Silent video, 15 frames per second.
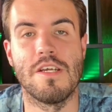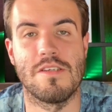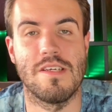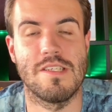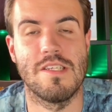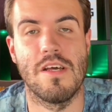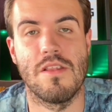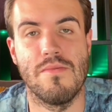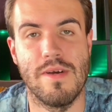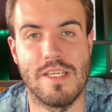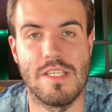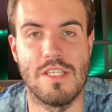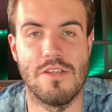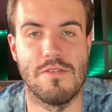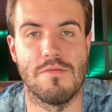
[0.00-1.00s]
So that's another way
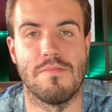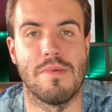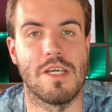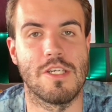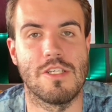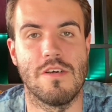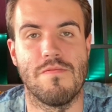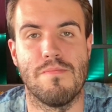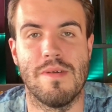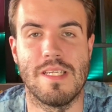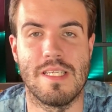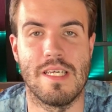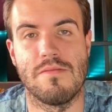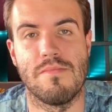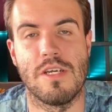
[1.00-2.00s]
to do, make yourself
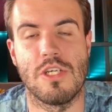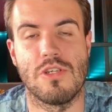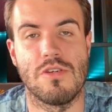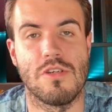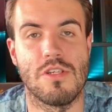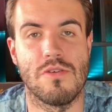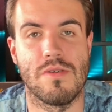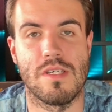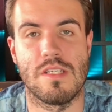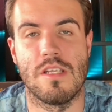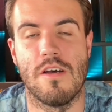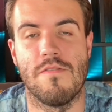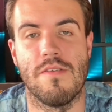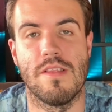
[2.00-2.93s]
busy, make sure you're doing stuff,